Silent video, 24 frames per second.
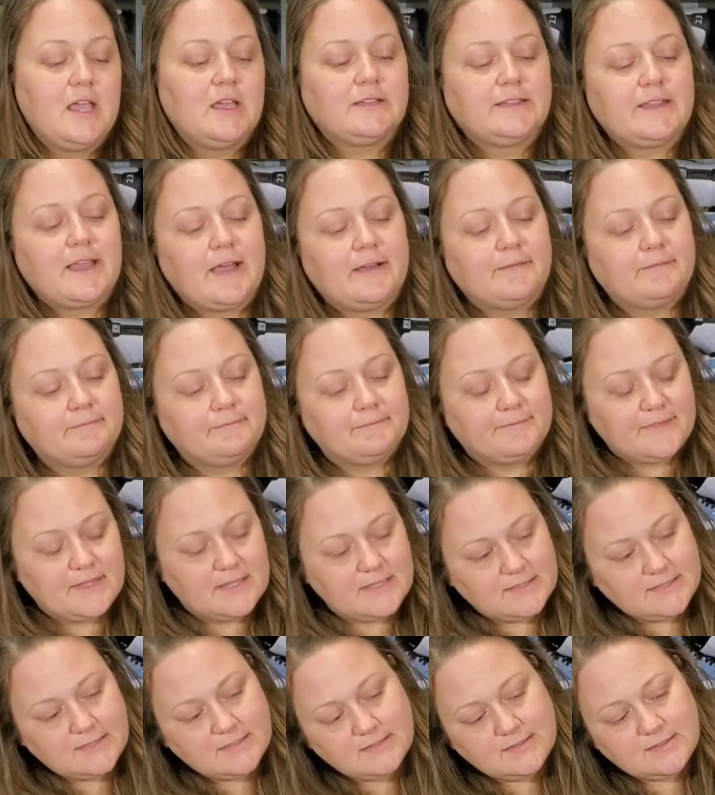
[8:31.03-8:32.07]
Yeah,
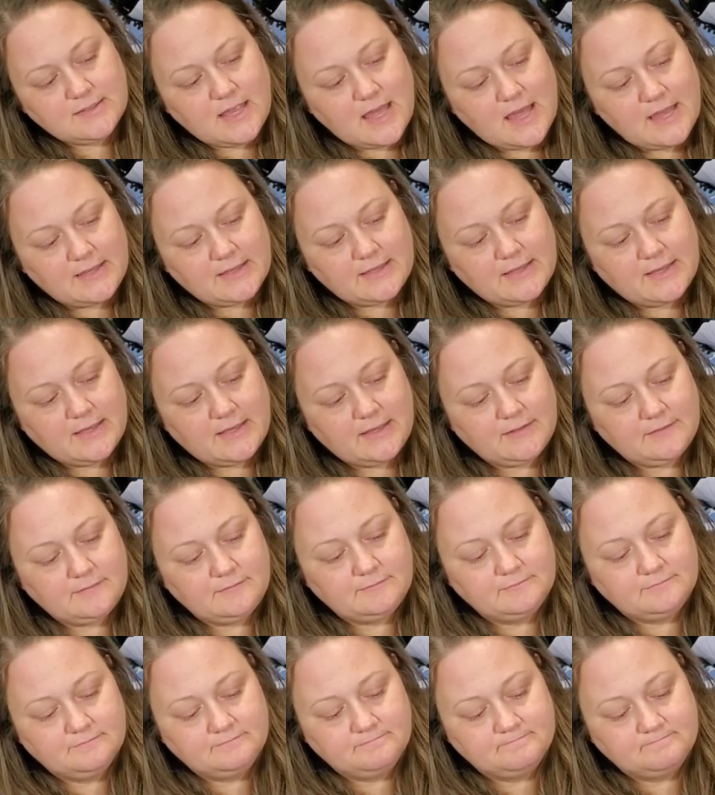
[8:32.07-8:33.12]
this is lacking.